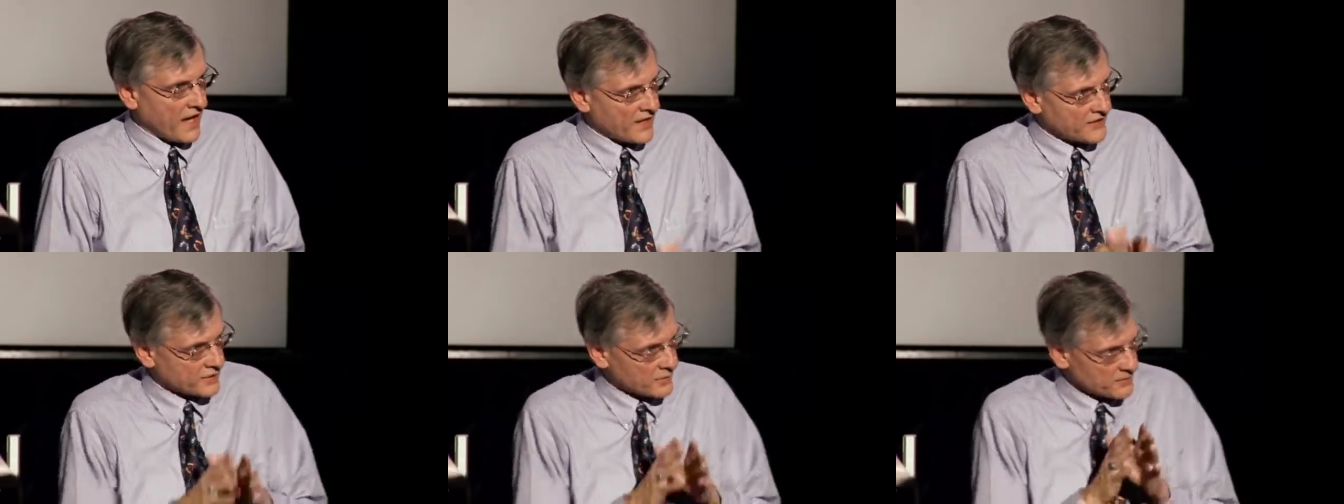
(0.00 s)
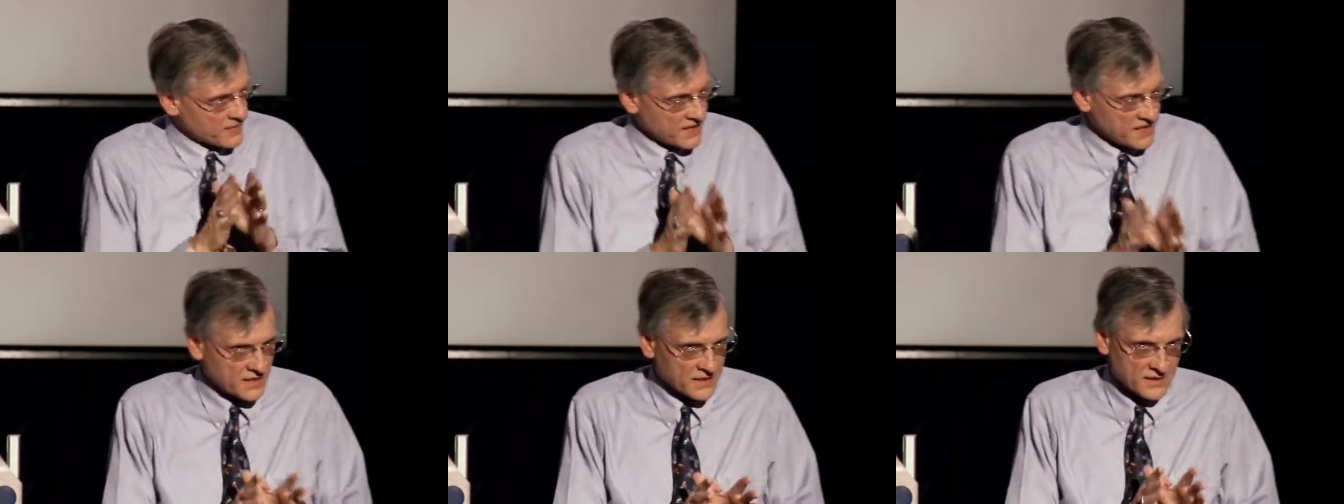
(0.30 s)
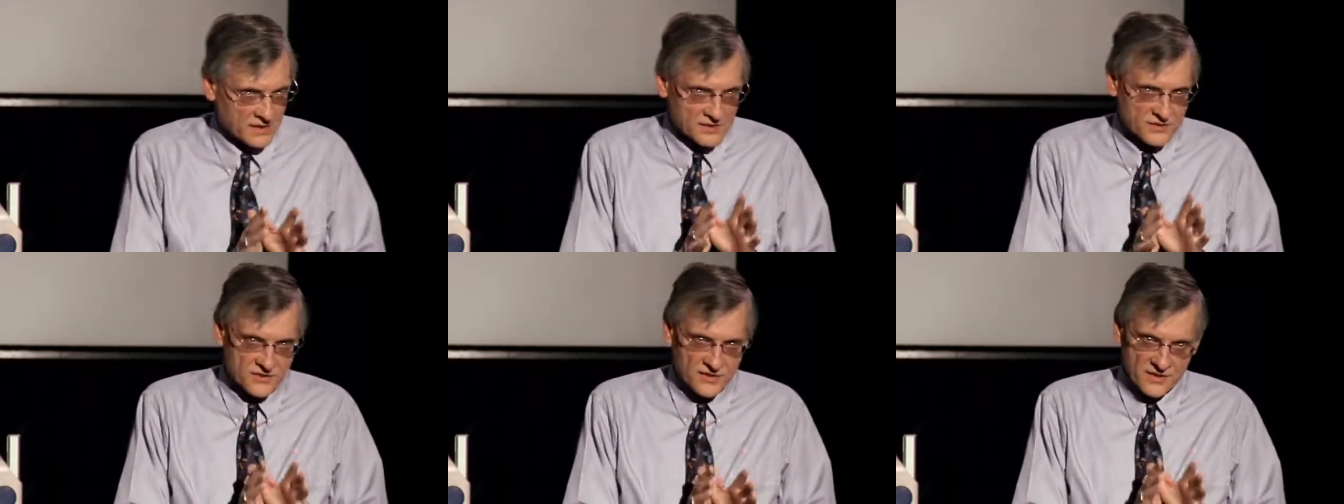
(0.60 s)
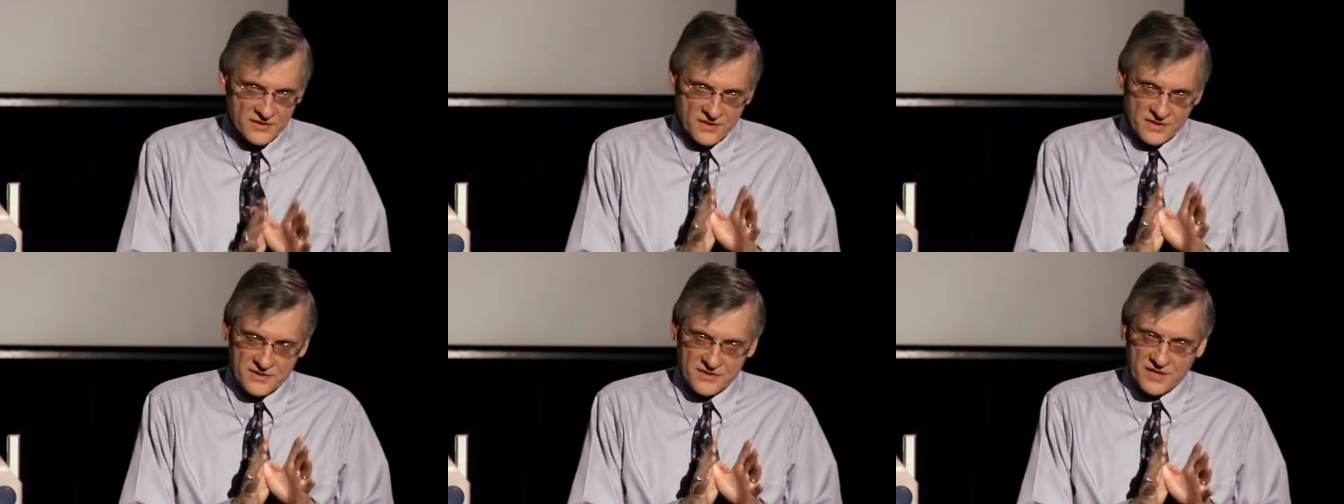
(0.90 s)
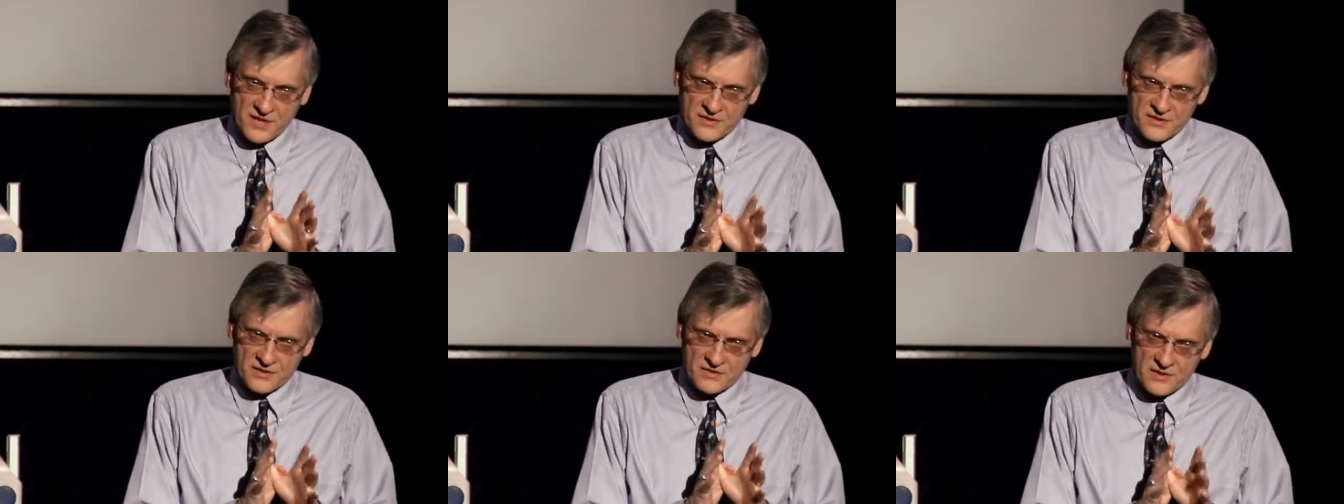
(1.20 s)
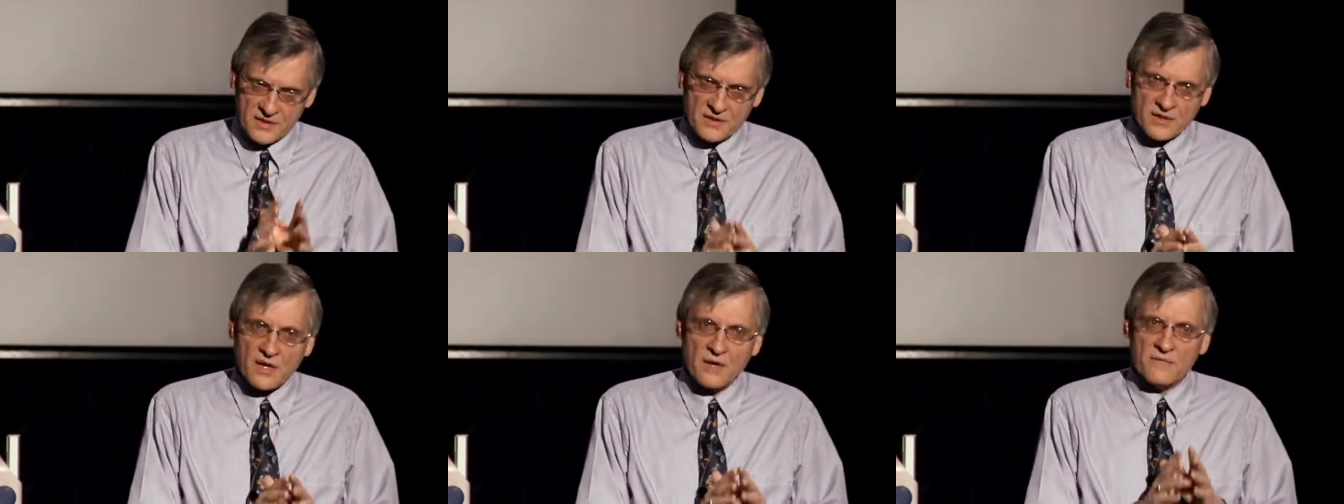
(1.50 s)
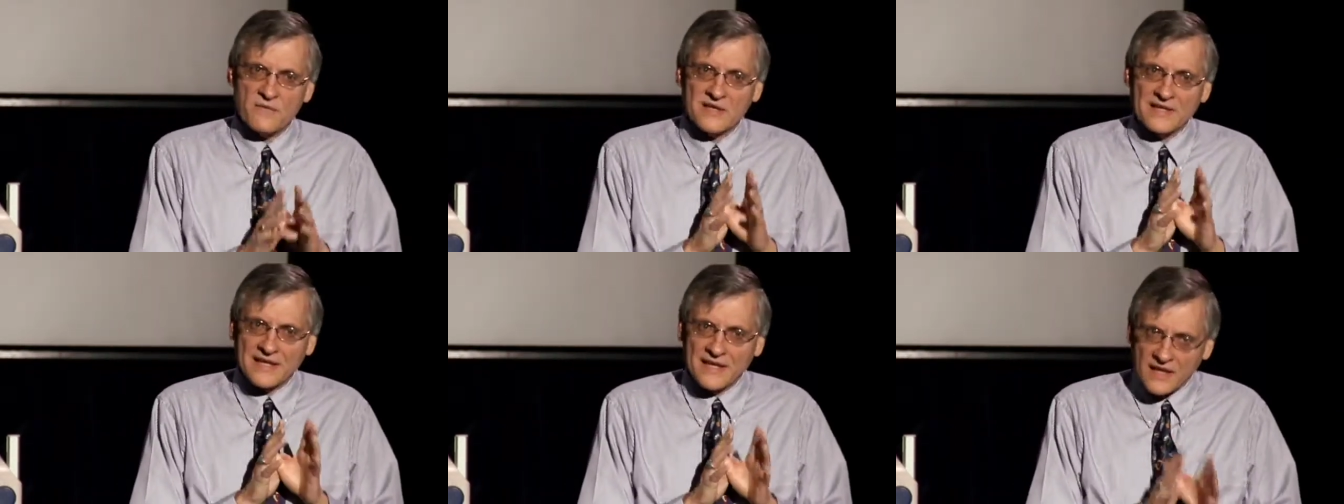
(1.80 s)
and the meaning, as Jesus teaches it,
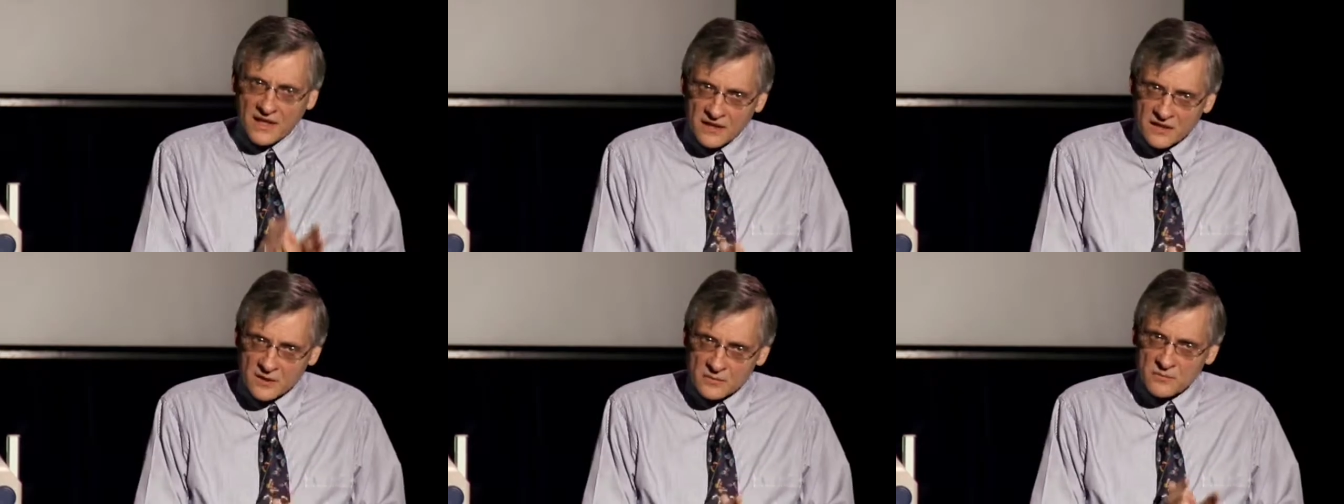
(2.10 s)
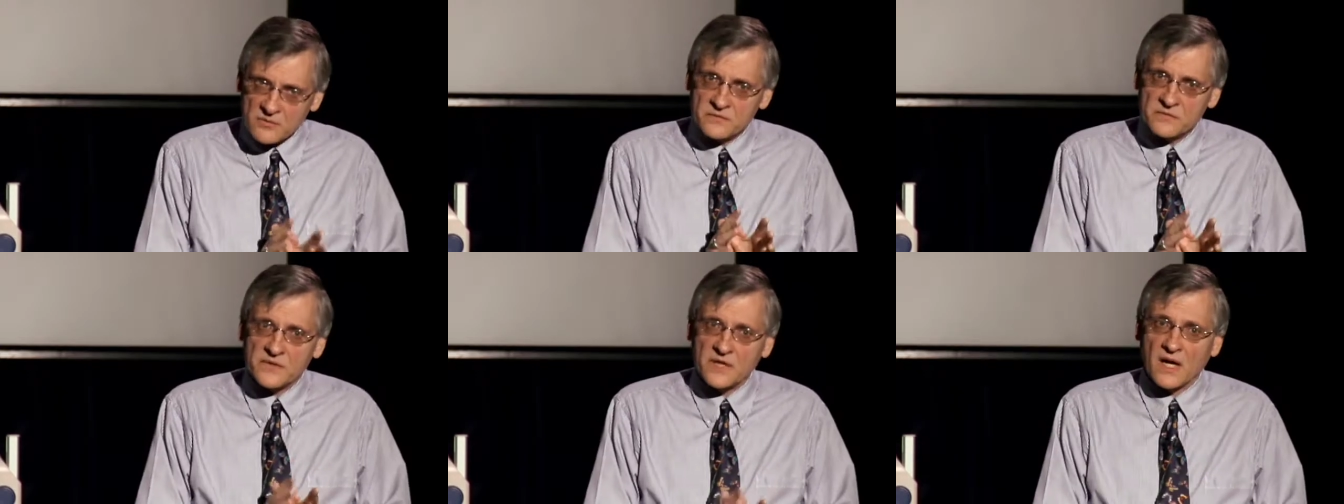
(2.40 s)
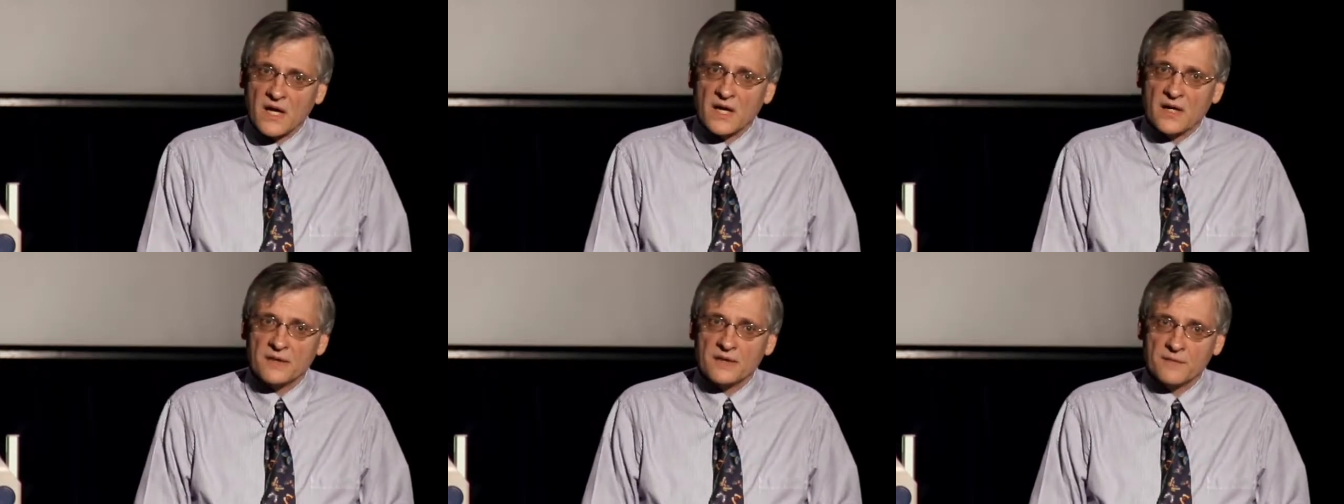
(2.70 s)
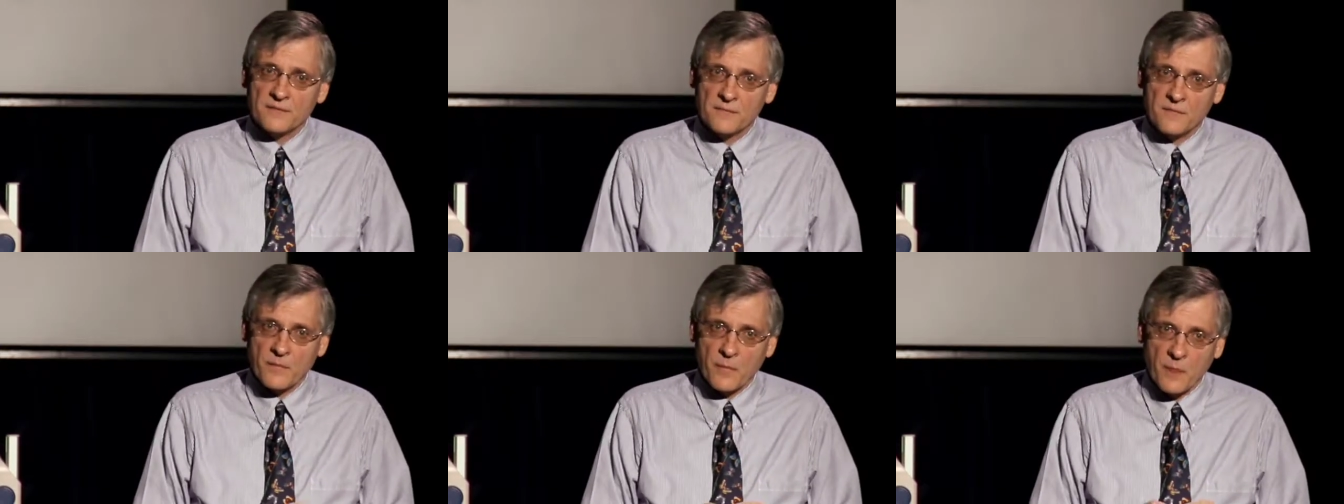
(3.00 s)
of the kingdom of God.